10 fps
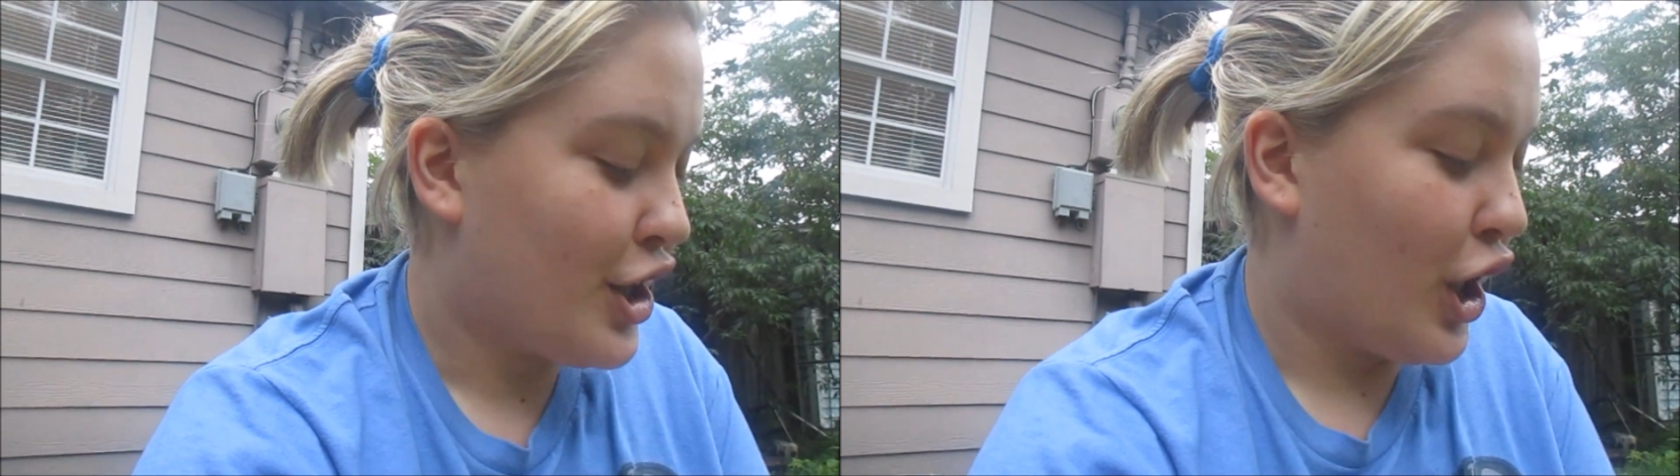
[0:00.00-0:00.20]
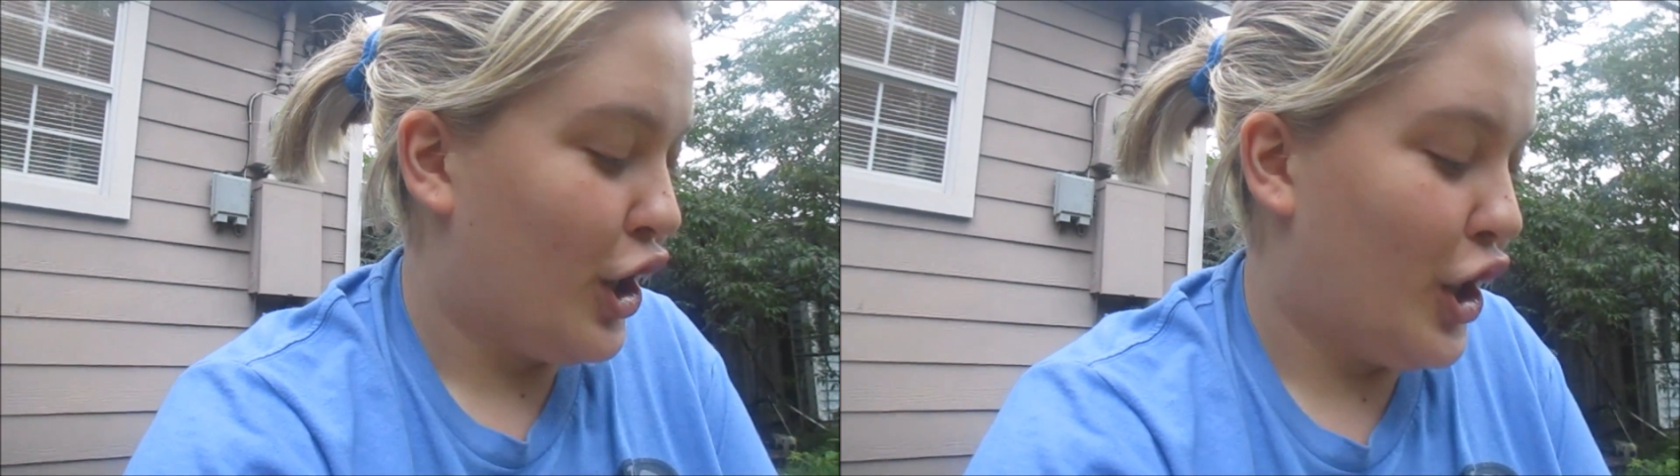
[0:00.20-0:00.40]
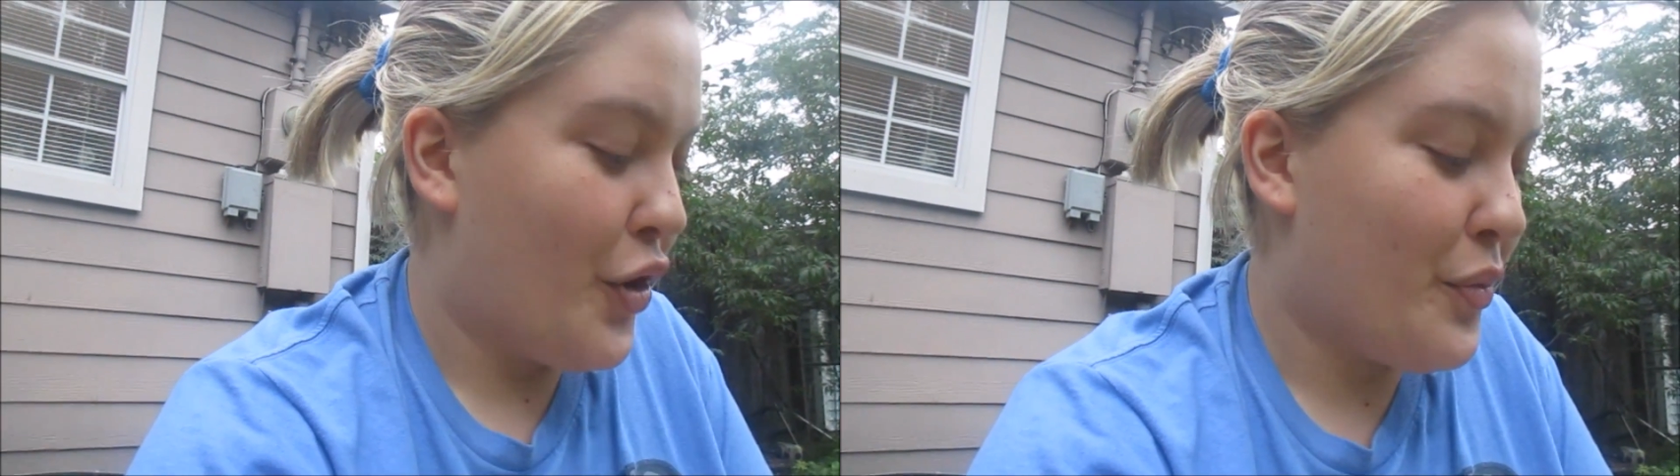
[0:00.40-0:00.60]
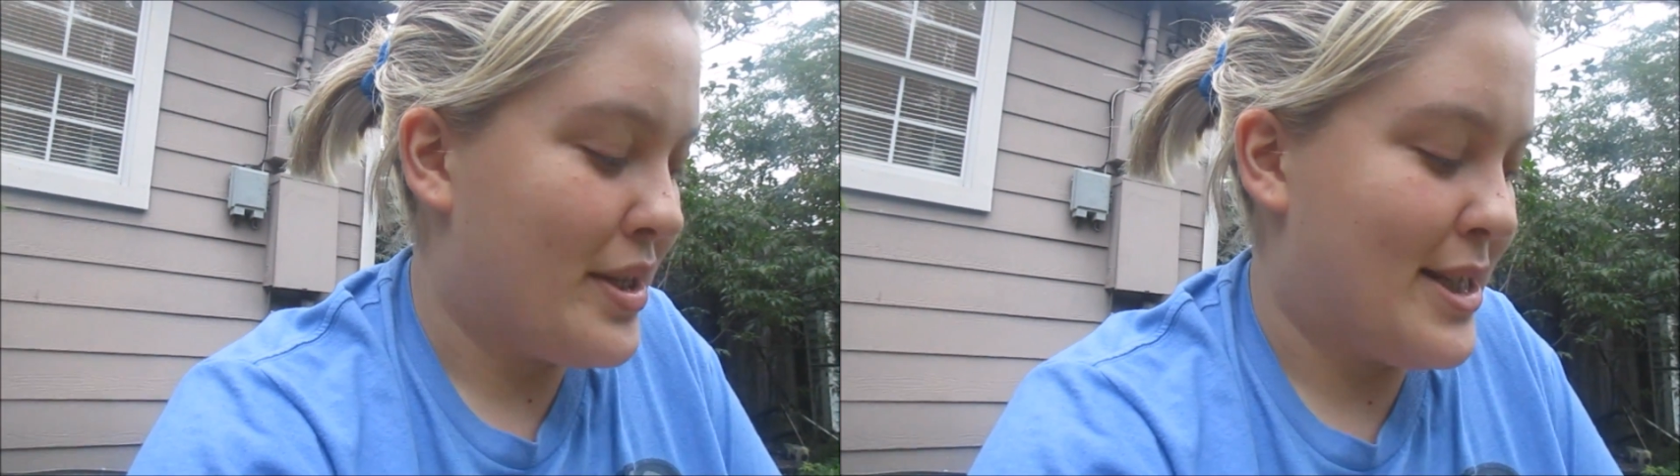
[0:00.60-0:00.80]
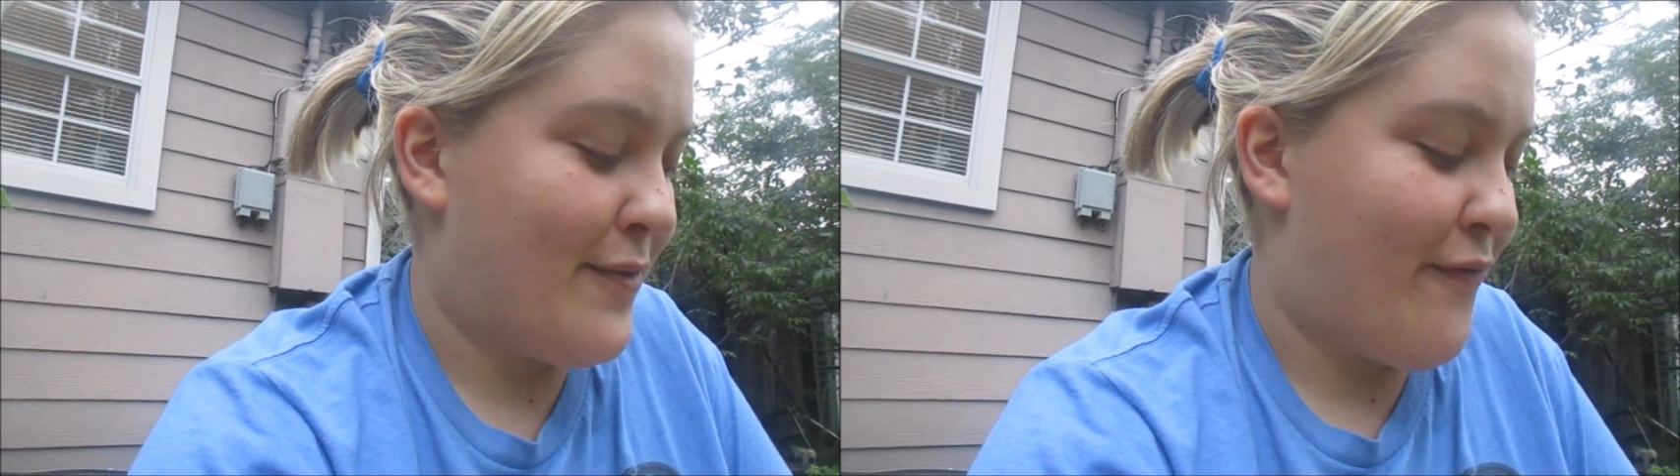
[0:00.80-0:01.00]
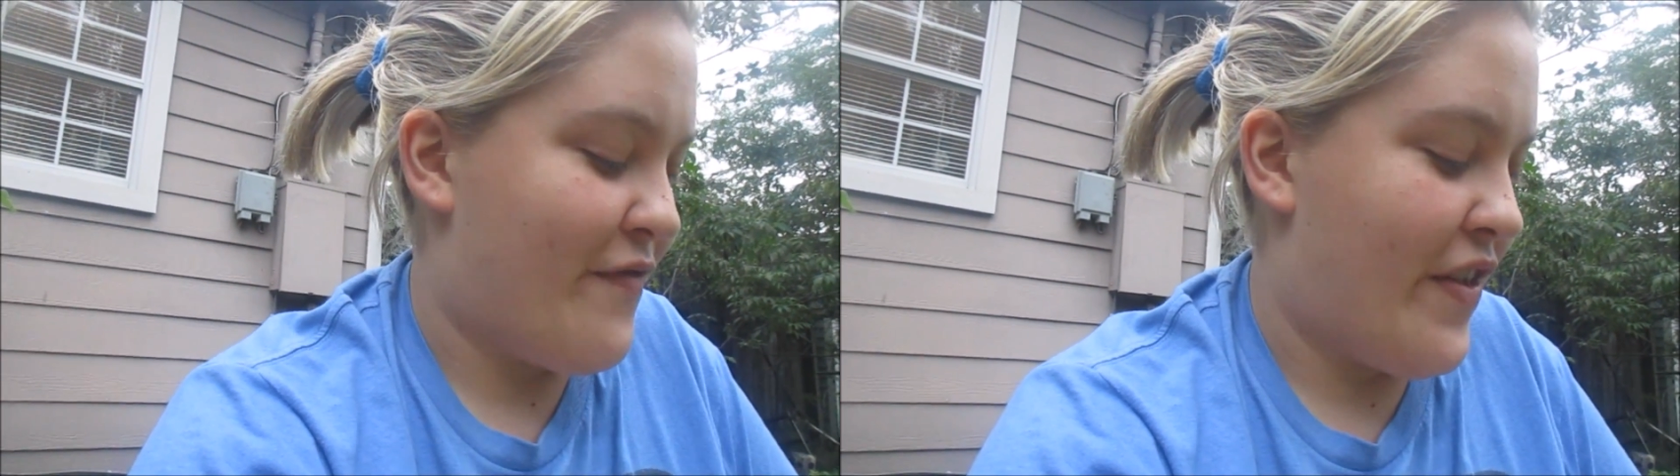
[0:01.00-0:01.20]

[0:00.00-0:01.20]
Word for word: The low is